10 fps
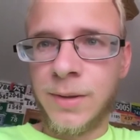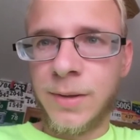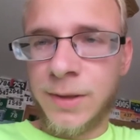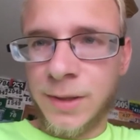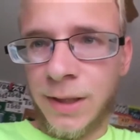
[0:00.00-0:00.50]

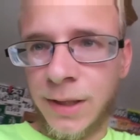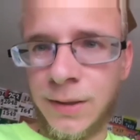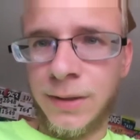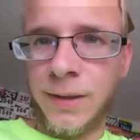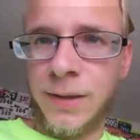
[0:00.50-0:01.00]

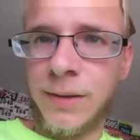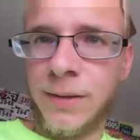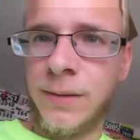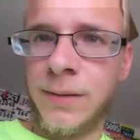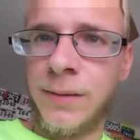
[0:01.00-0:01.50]
Secondly,
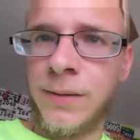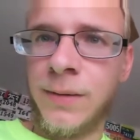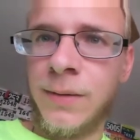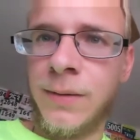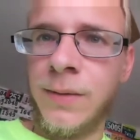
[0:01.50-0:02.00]

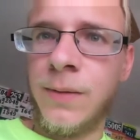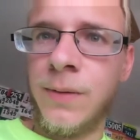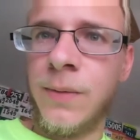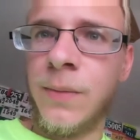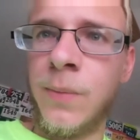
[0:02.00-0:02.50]

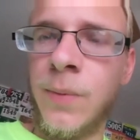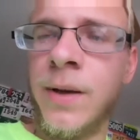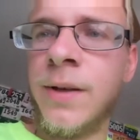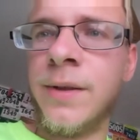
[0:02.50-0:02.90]
when